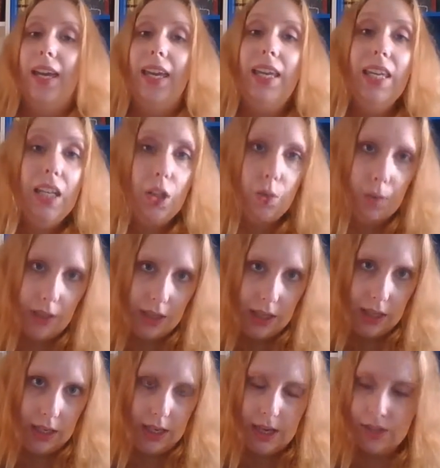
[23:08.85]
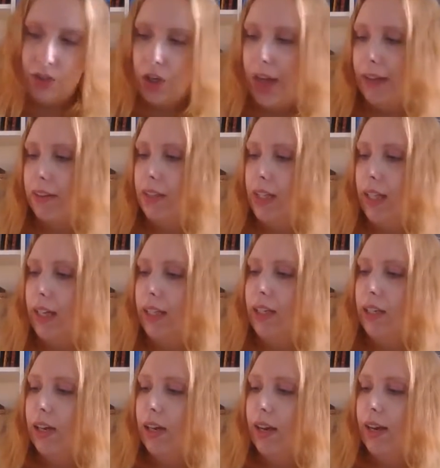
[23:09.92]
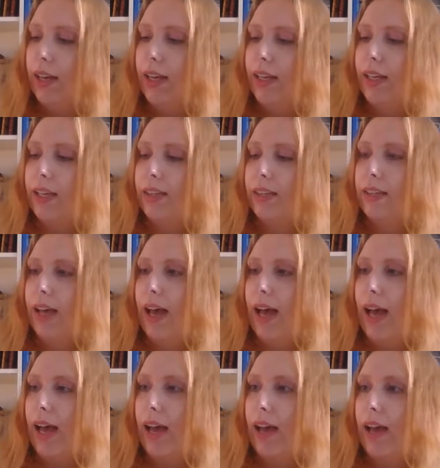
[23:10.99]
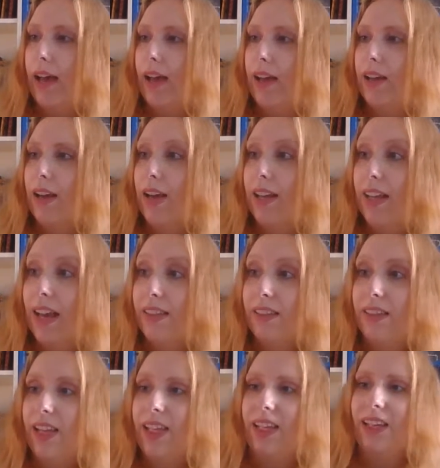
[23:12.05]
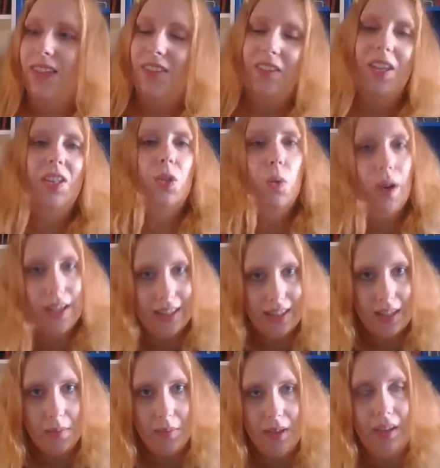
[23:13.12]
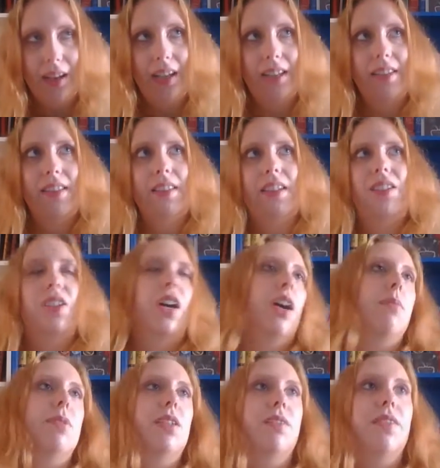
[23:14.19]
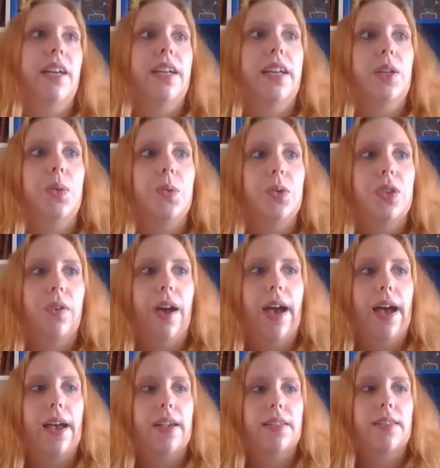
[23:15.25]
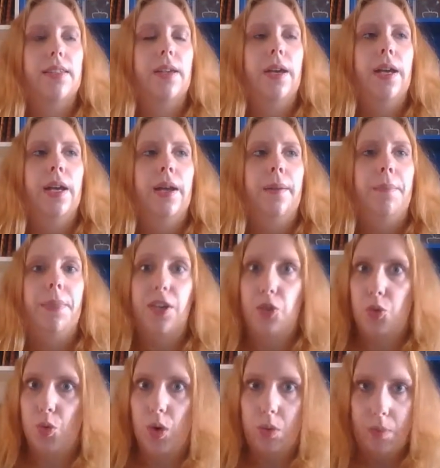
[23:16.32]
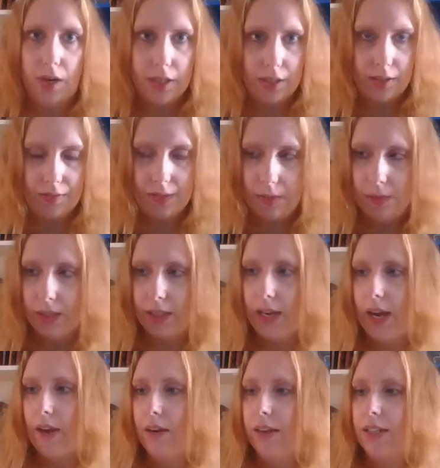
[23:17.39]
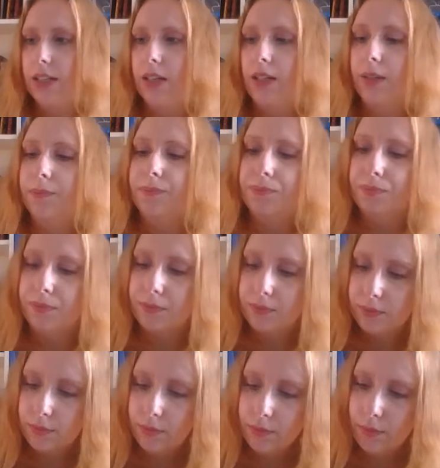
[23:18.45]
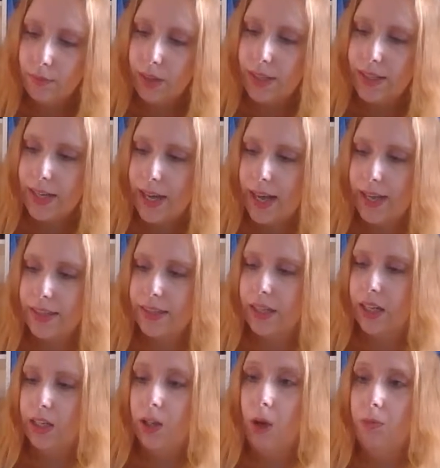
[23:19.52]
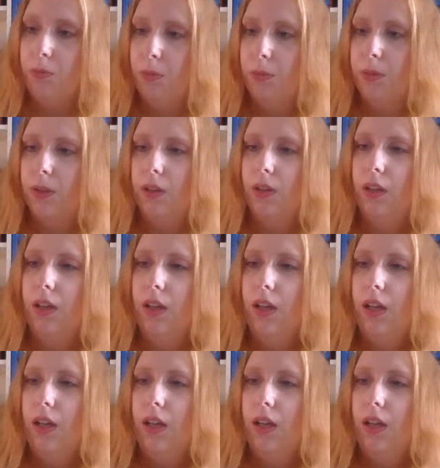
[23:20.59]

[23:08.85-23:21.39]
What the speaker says: Equally enchanting. It has like, it's quite similar in terms of that it also has a strong-minded female character. It has a lovable